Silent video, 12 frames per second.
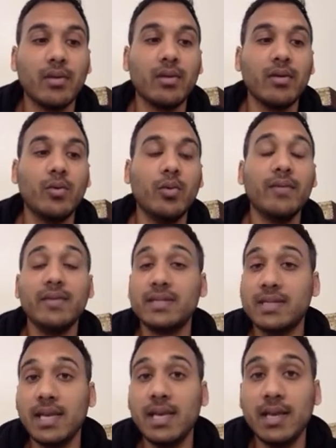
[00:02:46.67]
whoever's
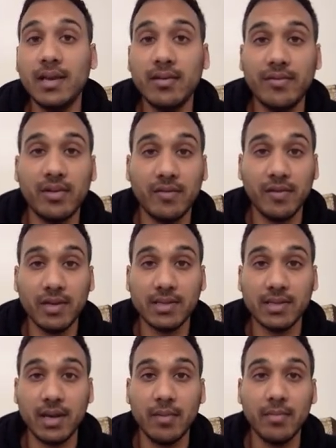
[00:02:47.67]
seeing it for the first
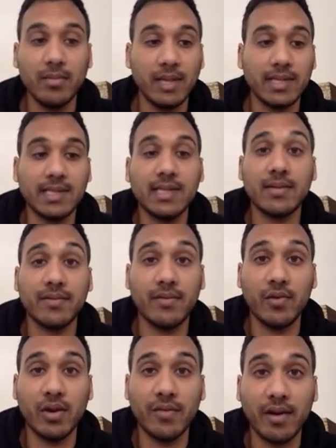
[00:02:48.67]
time, that sees it for
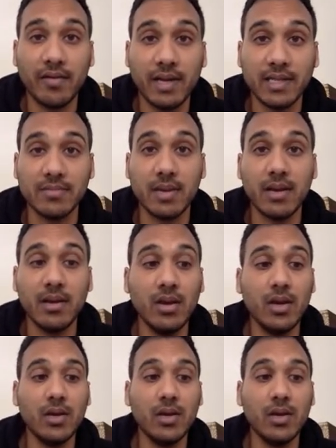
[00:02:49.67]
45,000 mana,